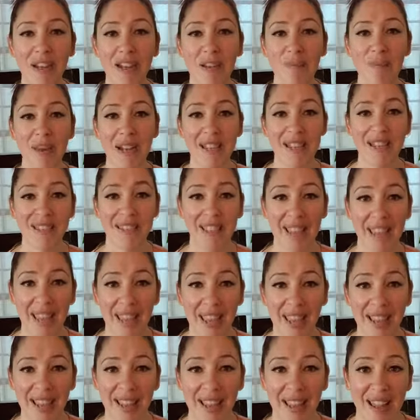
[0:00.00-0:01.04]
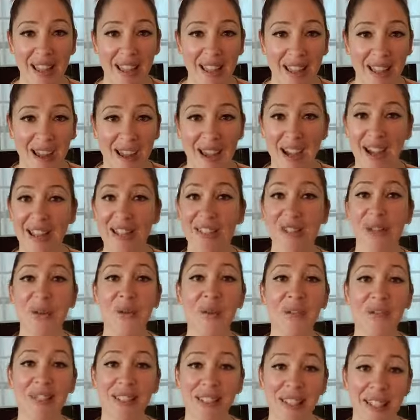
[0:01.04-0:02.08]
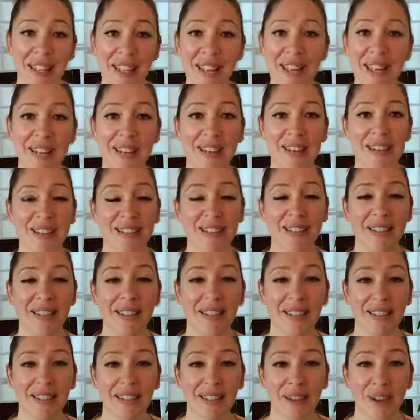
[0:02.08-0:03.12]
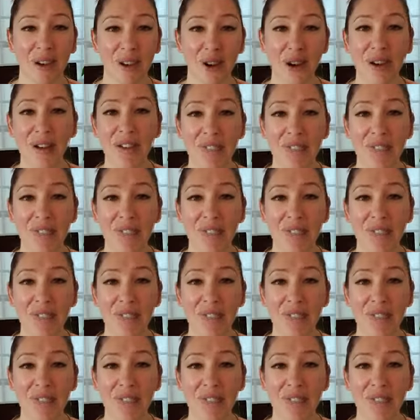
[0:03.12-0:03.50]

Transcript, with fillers: by saying, I don't need all